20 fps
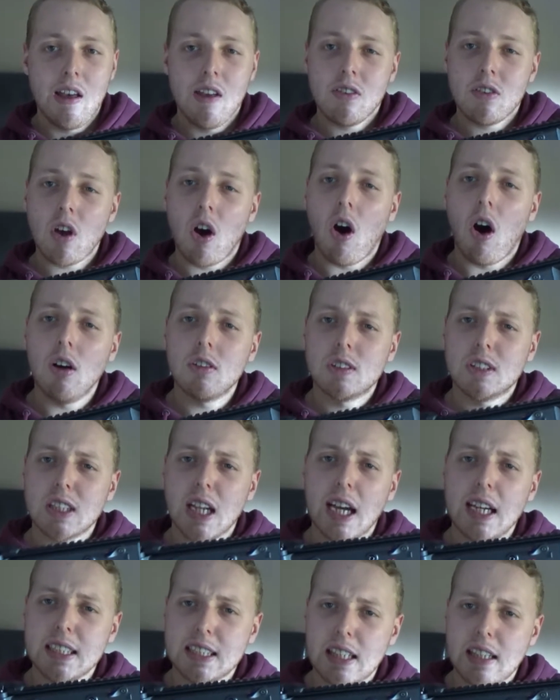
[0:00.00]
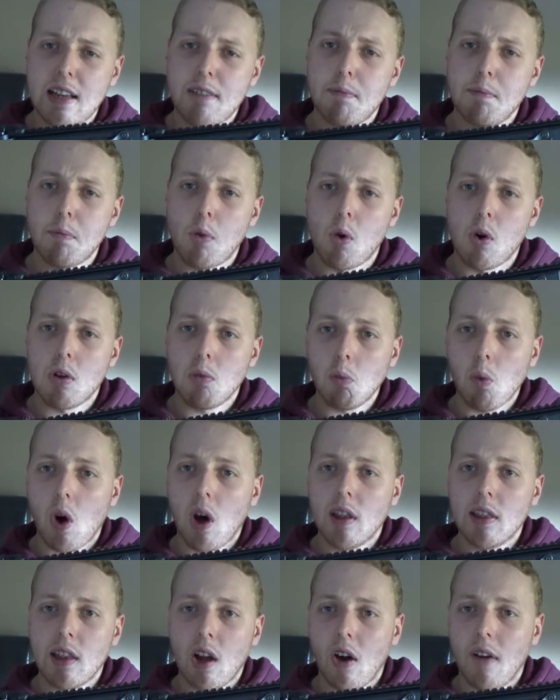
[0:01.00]
So I'd say it's 11.1
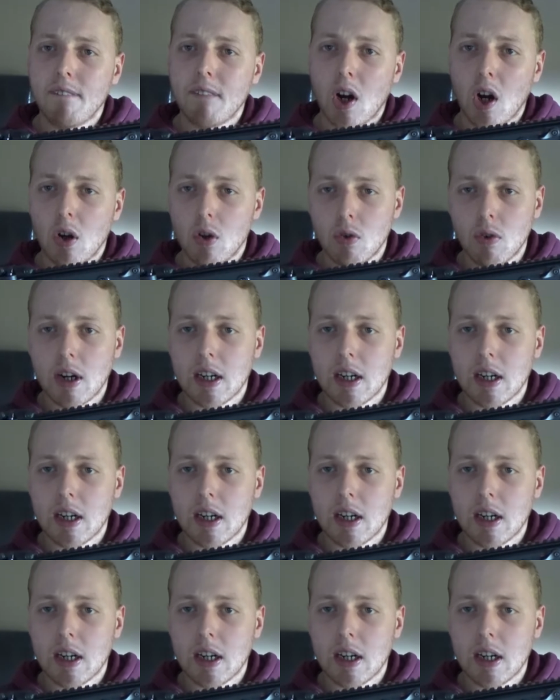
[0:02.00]
LiPo